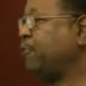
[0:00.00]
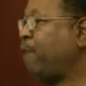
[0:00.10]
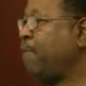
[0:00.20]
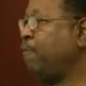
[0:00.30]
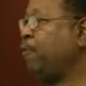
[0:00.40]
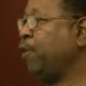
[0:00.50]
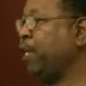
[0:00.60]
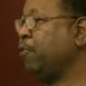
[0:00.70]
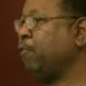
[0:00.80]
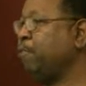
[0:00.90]
That's right before
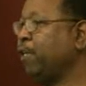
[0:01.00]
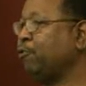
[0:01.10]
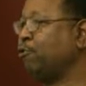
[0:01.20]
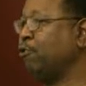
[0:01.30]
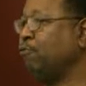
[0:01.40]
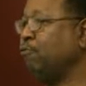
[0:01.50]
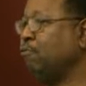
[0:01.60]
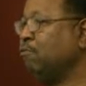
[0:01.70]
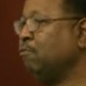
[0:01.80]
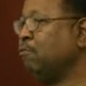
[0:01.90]
they go to middle
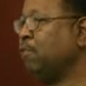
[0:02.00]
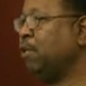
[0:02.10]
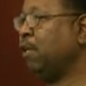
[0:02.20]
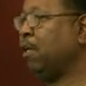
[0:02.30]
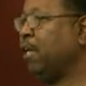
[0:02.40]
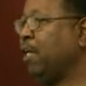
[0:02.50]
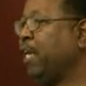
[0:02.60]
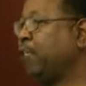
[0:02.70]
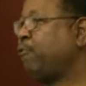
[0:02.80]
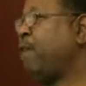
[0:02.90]
school.
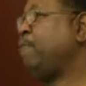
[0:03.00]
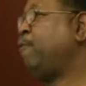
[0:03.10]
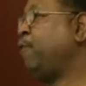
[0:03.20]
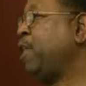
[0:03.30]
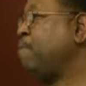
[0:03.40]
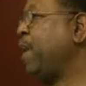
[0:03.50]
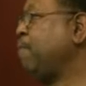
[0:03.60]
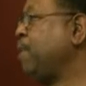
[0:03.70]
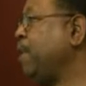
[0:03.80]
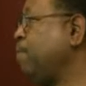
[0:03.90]
That's right before they
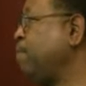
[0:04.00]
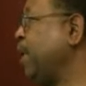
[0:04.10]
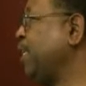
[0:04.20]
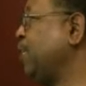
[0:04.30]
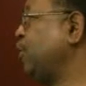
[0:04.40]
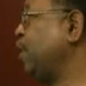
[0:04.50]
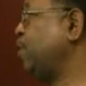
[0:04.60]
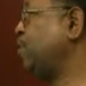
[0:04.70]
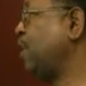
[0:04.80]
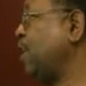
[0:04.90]
make many big
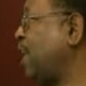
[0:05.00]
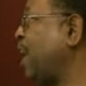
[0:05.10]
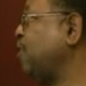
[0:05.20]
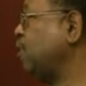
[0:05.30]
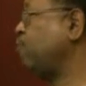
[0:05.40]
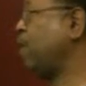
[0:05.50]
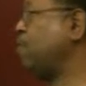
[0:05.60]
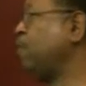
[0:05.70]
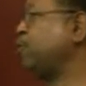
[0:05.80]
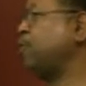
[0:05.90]
decisions in their lives. That's
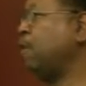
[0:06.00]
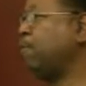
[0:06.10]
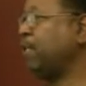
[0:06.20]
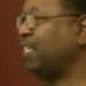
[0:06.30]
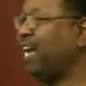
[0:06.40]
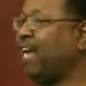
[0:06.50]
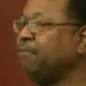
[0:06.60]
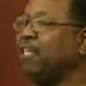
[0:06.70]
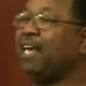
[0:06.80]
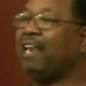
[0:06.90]
one of the most turbulent
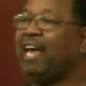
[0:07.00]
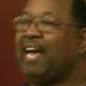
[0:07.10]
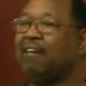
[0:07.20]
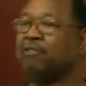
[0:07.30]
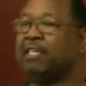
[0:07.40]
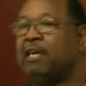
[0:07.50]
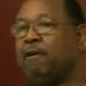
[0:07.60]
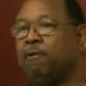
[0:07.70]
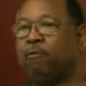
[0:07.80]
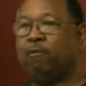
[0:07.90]
times in their lives.
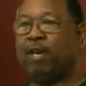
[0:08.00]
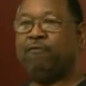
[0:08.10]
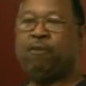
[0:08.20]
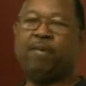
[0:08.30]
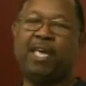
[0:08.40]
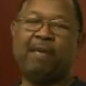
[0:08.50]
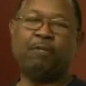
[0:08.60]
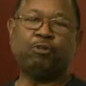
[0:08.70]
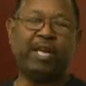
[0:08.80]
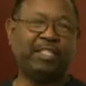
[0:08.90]
What if you
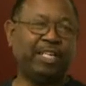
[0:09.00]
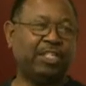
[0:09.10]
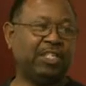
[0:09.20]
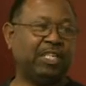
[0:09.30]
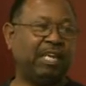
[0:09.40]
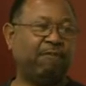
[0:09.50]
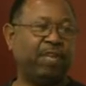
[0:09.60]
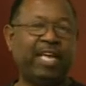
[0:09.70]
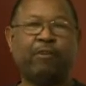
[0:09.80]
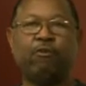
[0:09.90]
became a transition team
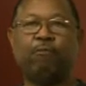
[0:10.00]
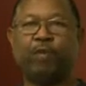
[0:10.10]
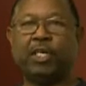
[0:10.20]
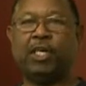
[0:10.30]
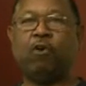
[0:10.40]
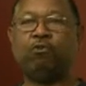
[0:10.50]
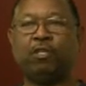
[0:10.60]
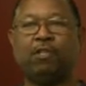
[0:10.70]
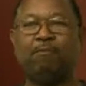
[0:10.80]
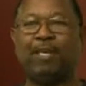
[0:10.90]
for that group to go
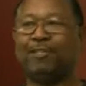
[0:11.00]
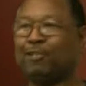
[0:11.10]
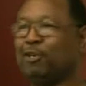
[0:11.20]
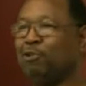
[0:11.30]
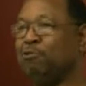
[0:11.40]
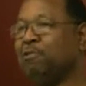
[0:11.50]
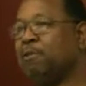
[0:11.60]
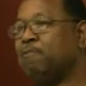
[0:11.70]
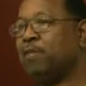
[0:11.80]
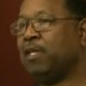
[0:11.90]
to the middle school?
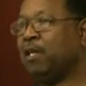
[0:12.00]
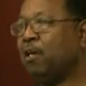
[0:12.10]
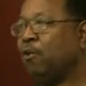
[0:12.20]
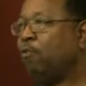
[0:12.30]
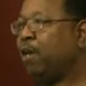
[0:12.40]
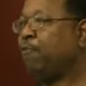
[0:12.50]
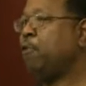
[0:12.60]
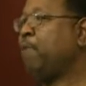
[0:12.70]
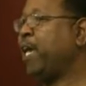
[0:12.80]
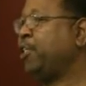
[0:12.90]
What if
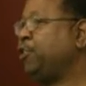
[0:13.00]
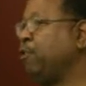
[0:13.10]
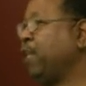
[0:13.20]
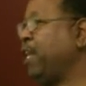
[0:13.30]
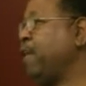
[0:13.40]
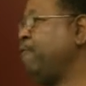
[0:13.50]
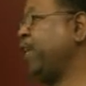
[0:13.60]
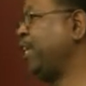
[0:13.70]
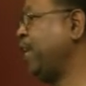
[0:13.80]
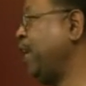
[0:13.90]
you made sure that
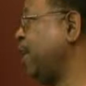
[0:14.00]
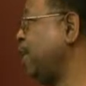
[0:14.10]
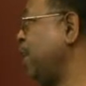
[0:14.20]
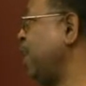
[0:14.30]
every kid